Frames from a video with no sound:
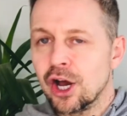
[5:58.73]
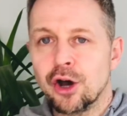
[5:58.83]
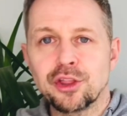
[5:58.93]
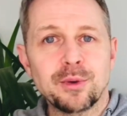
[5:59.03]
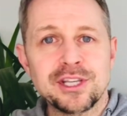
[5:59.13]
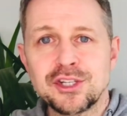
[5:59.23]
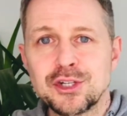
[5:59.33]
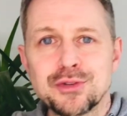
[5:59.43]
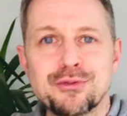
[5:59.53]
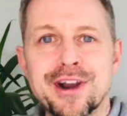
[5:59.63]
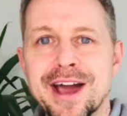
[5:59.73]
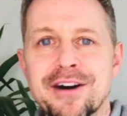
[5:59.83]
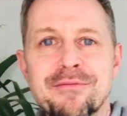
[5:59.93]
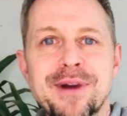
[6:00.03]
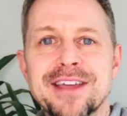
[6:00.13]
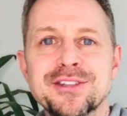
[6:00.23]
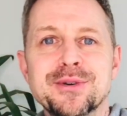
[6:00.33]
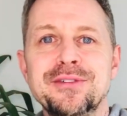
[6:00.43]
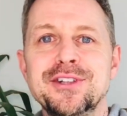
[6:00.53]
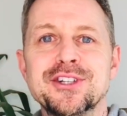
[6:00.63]
Otherwise, you just run out of breath. So
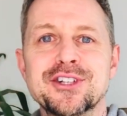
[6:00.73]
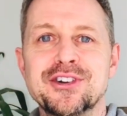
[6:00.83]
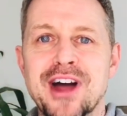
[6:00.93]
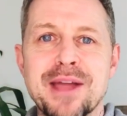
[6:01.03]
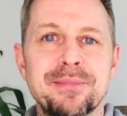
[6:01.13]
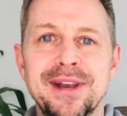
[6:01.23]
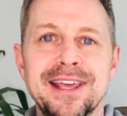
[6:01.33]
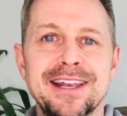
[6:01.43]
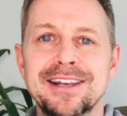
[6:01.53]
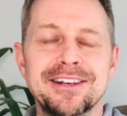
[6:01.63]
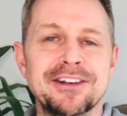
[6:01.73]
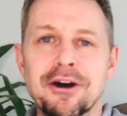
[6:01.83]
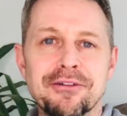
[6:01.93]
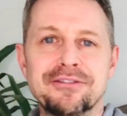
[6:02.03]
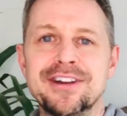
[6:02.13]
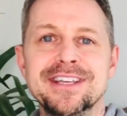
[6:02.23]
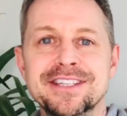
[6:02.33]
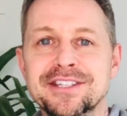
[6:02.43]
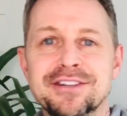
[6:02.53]
if you just try and play long phrases,